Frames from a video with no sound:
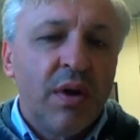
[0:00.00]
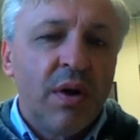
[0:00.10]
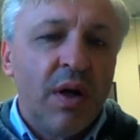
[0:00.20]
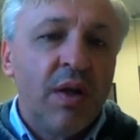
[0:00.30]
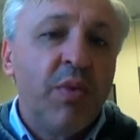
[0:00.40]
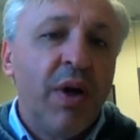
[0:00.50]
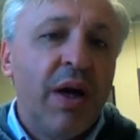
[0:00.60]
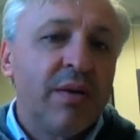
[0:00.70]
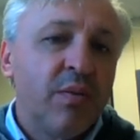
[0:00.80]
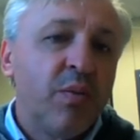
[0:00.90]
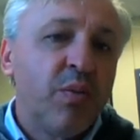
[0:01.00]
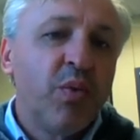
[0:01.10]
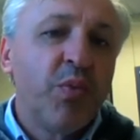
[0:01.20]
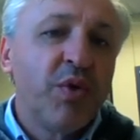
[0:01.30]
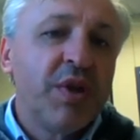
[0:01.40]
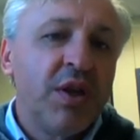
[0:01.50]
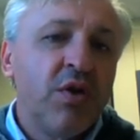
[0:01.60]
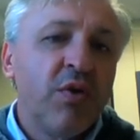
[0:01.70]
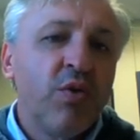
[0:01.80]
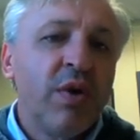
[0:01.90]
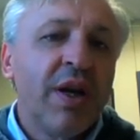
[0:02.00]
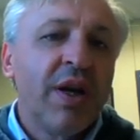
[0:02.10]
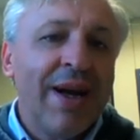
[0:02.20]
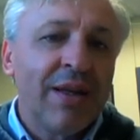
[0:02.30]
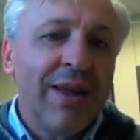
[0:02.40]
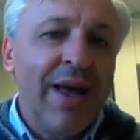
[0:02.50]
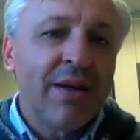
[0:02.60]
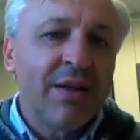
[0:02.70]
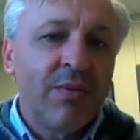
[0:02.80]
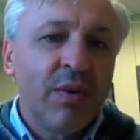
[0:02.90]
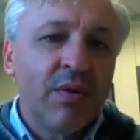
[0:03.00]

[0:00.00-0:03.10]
and applies, puts this into a fully connected layer that